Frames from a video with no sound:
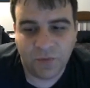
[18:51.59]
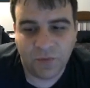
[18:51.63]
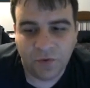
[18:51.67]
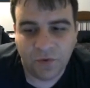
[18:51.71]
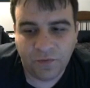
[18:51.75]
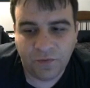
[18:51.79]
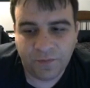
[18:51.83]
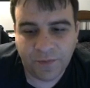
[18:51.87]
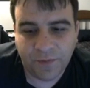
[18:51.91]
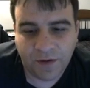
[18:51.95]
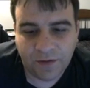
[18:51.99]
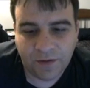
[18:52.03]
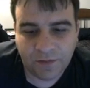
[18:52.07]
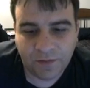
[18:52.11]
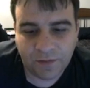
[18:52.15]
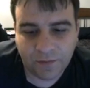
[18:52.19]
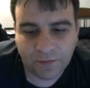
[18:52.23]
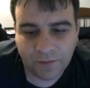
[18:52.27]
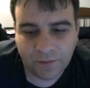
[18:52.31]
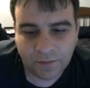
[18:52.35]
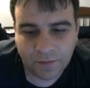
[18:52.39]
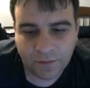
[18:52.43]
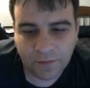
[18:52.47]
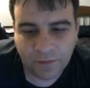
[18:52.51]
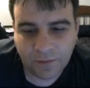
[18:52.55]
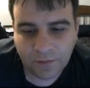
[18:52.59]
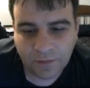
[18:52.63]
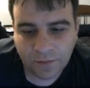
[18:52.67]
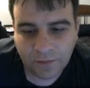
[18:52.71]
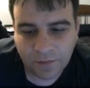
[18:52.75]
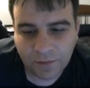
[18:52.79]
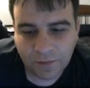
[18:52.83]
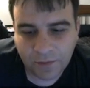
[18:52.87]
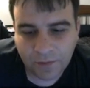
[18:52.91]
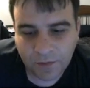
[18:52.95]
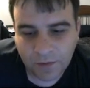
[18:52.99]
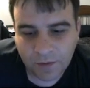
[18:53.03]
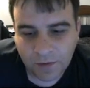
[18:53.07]
movement,
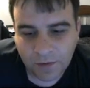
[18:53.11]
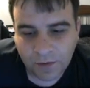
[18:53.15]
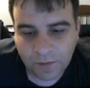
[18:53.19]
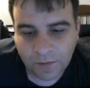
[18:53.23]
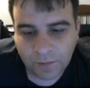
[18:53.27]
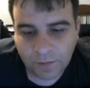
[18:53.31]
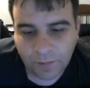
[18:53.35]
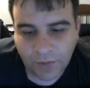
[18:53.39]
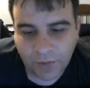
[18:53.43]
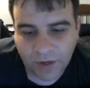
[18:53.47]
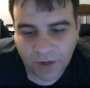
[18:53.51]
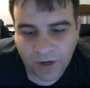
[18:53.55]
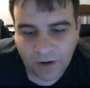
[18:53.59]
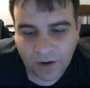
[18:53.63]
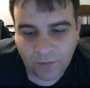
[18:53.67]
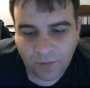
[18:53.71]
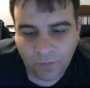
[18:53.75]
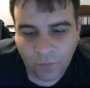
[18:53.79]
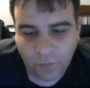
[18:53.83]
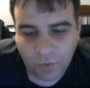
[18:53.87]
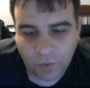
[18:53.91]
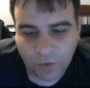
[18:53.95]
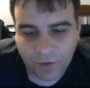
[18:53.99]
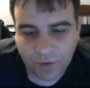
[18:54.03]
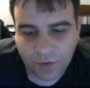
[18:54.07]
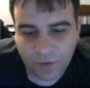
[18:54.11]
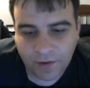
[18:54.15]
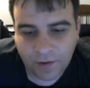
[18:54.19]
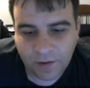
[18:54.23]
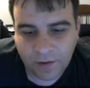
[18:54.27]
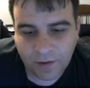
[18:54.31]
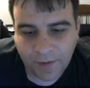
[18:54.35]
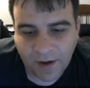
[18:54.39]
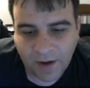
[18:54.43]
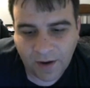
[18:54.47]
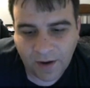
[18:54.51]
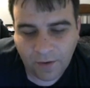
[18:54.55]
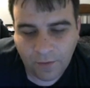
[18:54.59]
but I'm worried
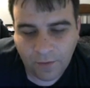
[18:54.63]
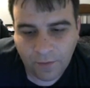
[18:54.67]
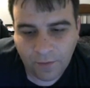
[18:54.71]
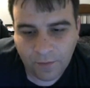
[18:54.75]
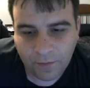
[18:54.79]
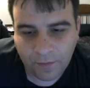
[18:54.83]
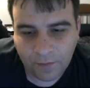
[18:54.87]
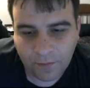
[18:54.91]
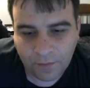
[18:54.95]
about...